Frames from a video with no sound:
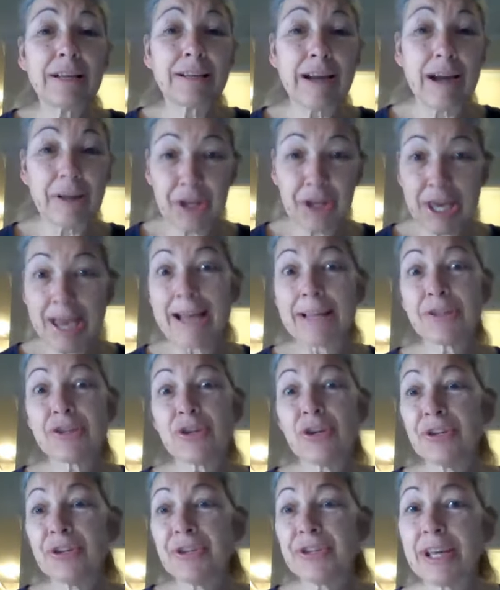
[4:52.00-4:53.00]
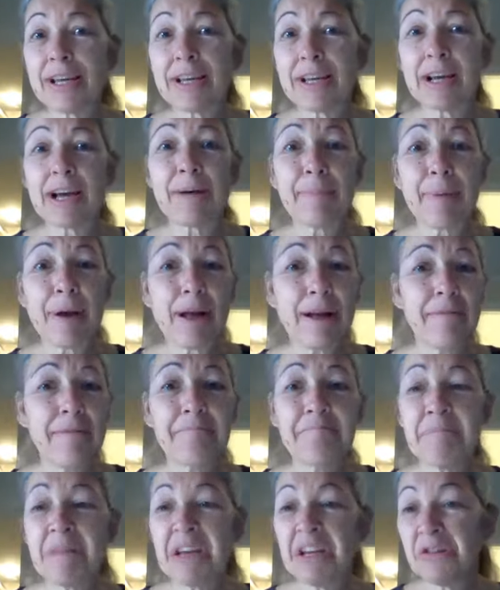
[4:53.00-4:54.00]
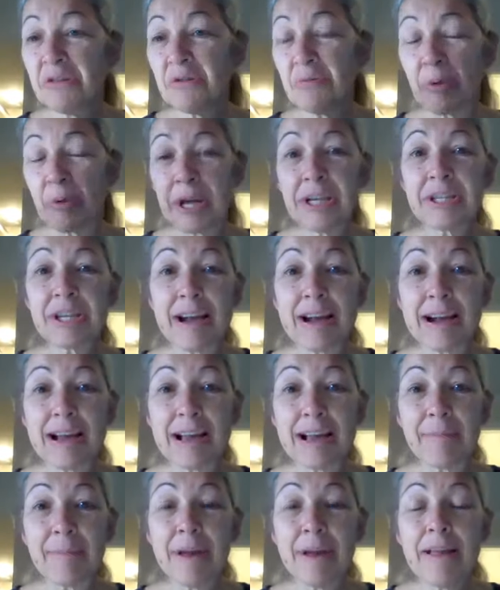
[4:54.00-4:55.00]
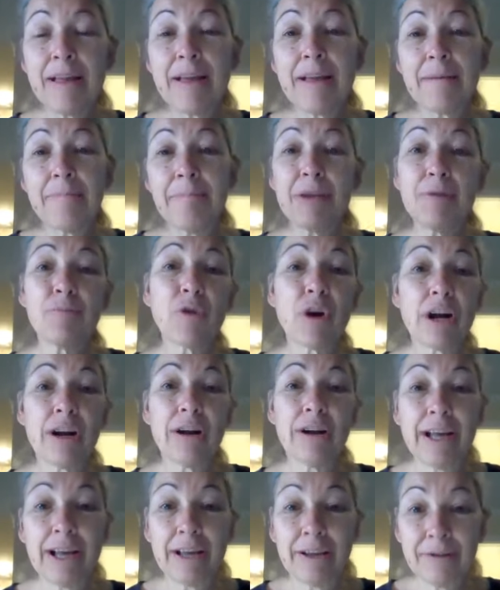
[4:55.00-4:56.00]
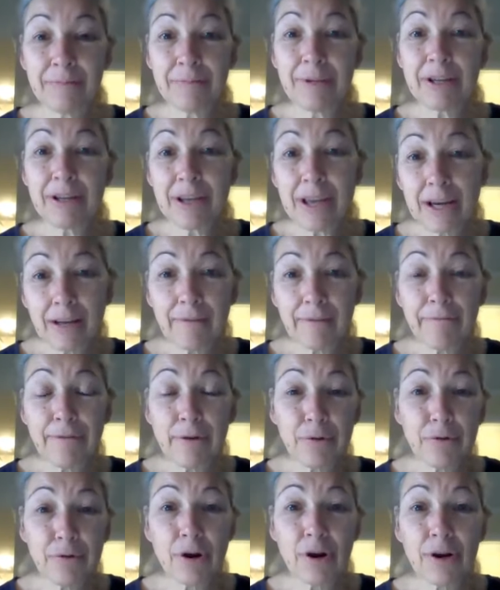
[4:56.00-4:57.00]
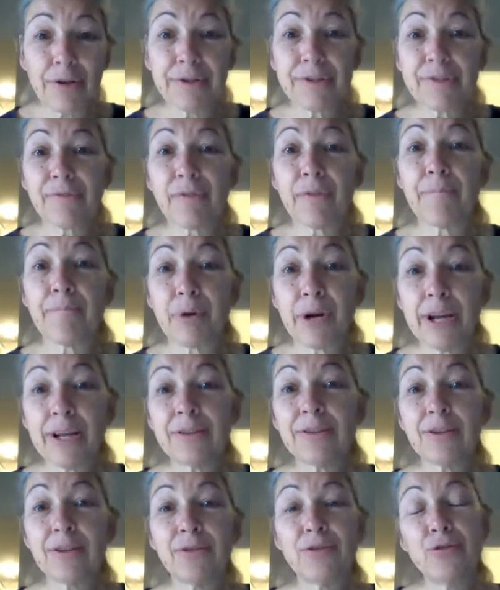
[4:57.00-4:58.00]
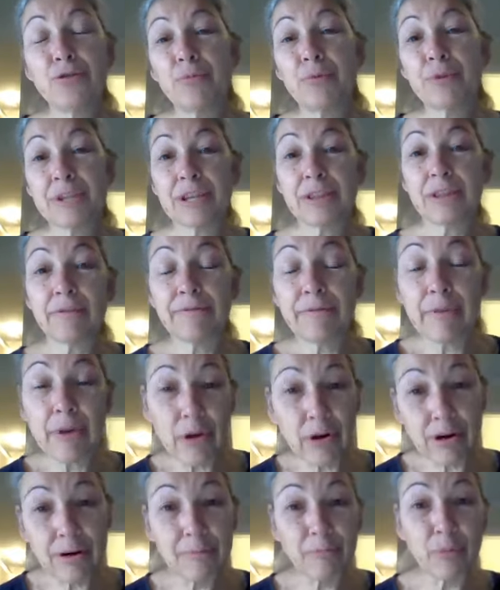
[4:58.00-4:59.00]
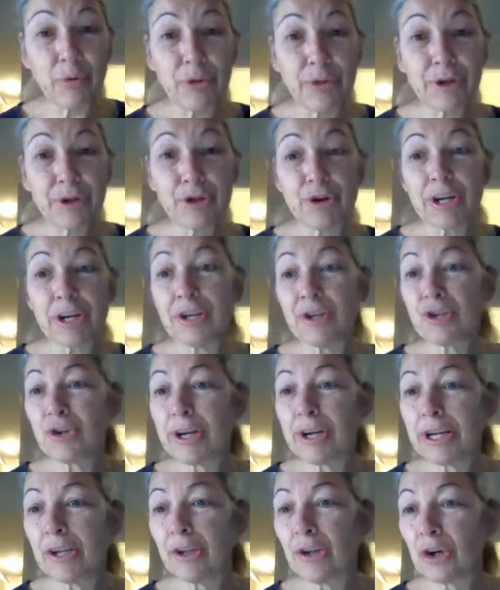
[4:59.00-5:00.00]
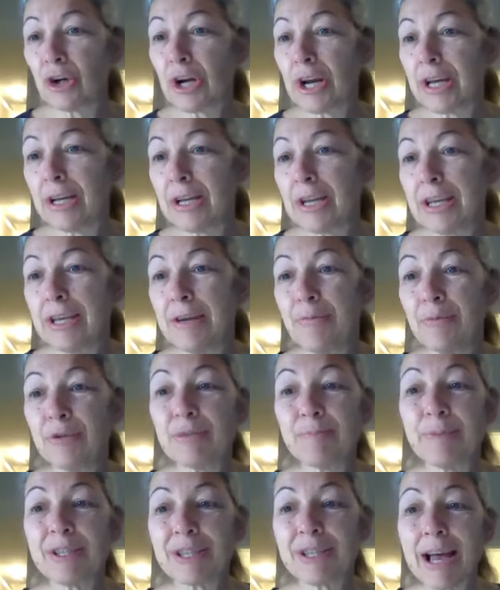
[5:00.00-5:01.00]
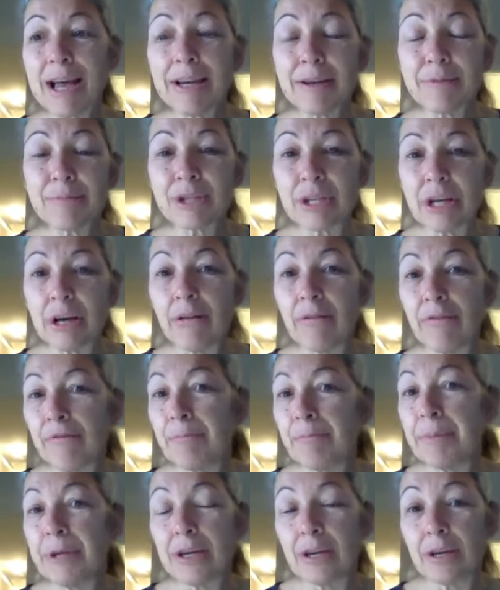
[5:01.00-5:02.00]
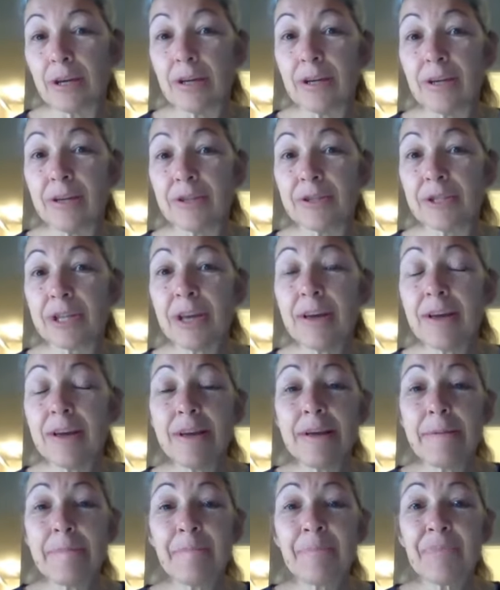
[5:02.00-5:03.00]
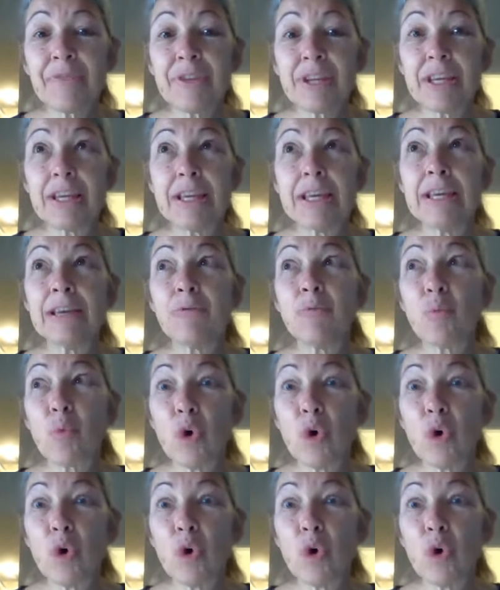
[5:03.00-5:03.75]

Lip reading: got the cats all set up, made great time. Meanwhile, I had been getting phone calls from Brandon, who was at the farm with the truck and trailer, and he was beside himself because it